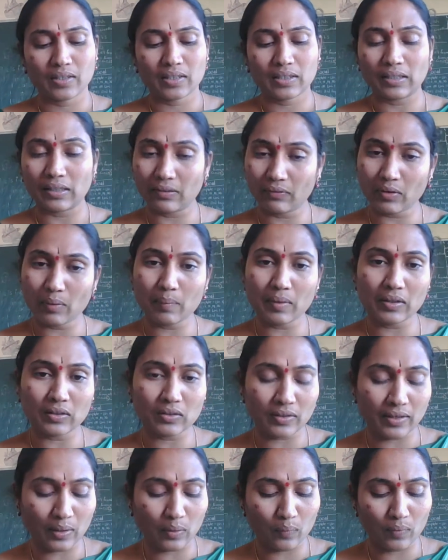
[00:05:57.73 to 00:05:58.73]
giving birth to
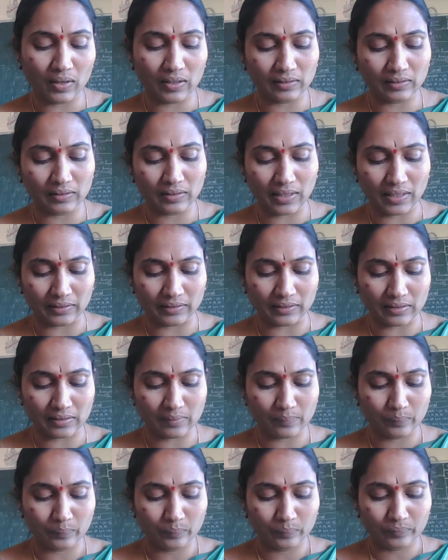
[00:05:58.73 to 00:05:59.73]
young one, like this,
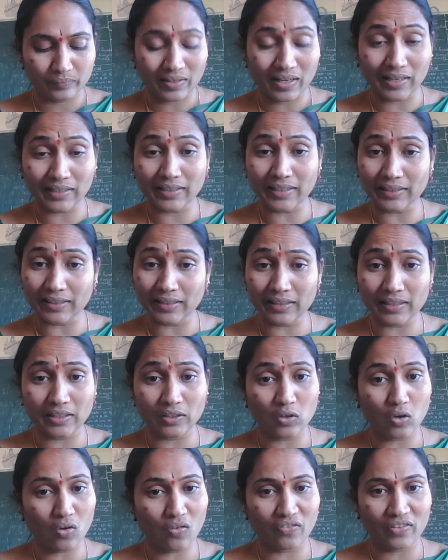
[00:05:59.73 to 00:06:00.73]
and getting rid
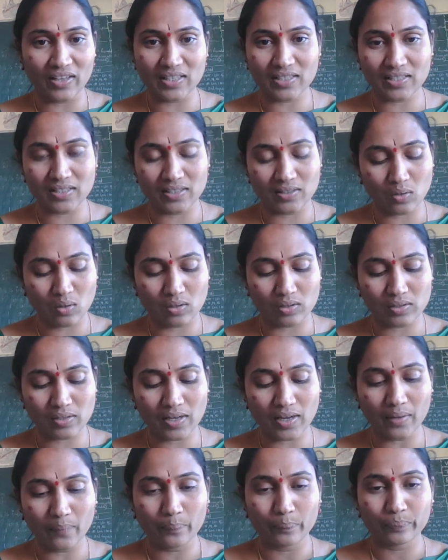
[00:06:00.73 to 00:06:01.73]
of waste is also
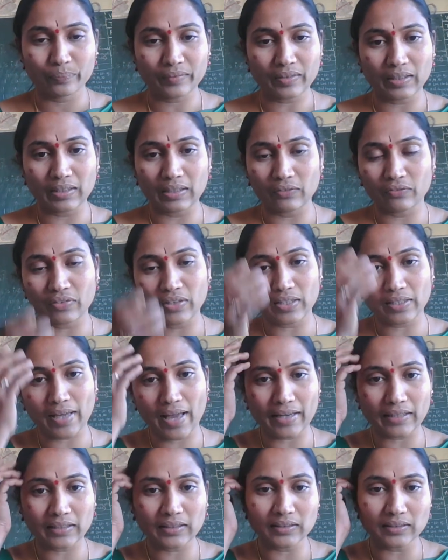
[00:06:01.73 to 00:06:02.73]
a different
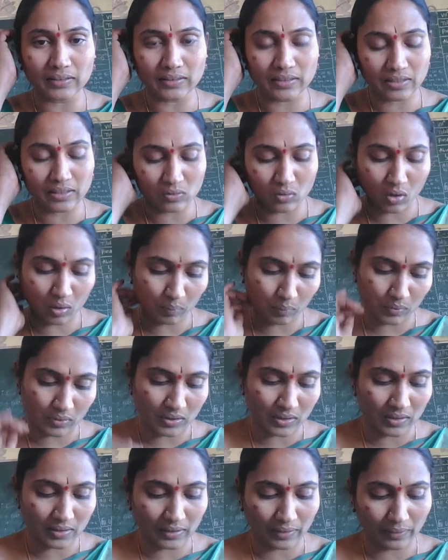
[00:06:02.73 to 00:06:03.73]
character that it is not possessing.